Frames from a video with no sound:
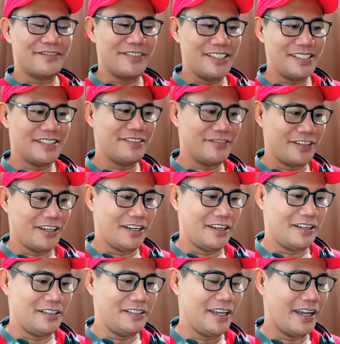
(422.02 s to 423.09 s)
first of
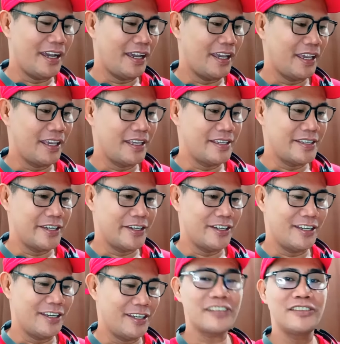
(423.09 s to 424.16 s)
all, I
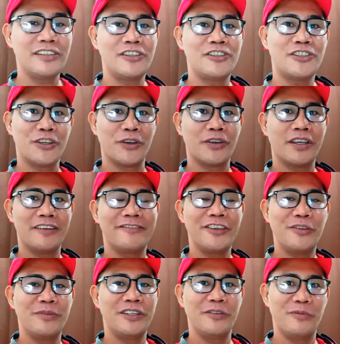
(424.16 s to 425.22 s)
uh, actually took a
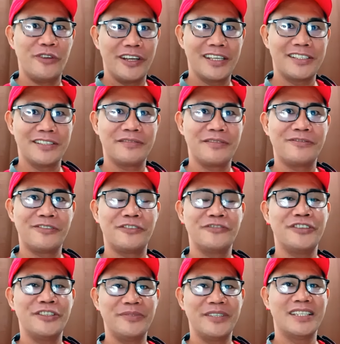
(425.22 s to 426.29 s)
few minute break just before
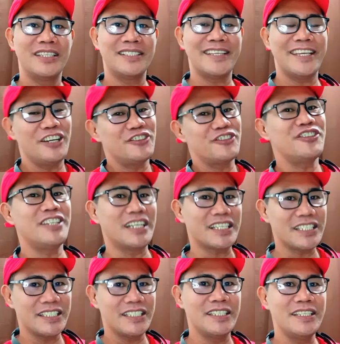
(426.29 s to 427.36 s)
filming this
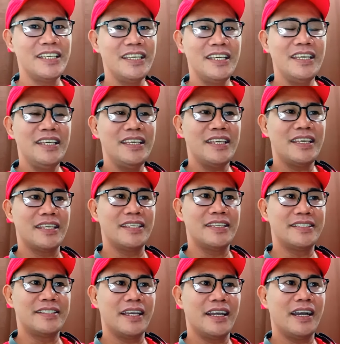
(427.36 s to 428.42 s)
introduction
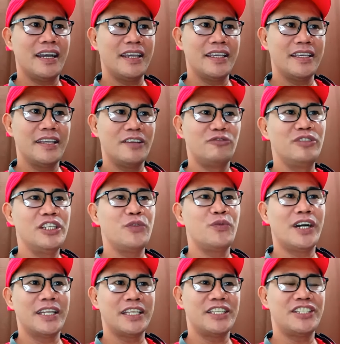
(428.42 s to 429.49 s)
because I really
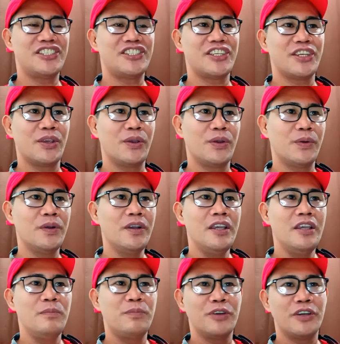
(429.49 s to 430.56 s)
wanted to
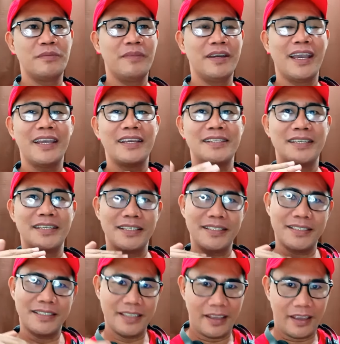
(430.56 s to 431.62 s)
put my
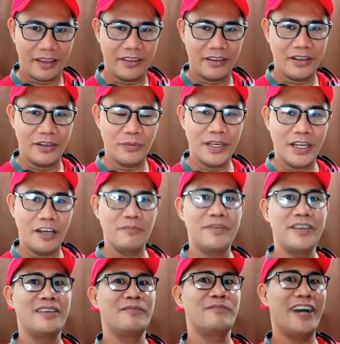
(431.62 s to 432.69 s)
ideas together without
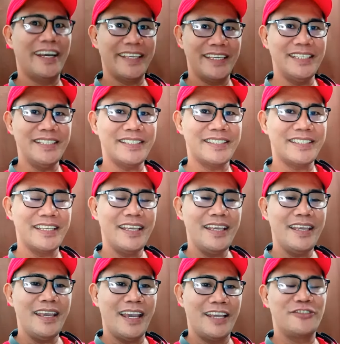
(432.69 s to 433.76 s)
being biased.
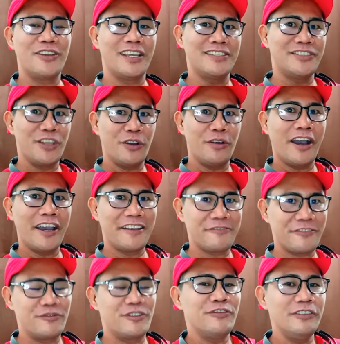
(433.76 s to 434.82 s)
As you guys know, I'm
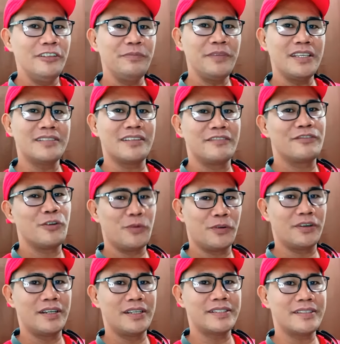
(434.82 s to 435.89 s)
from the Philippines, and of
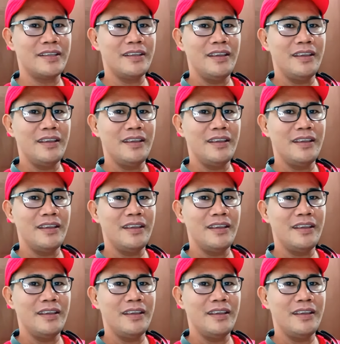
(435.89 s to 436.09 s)
course,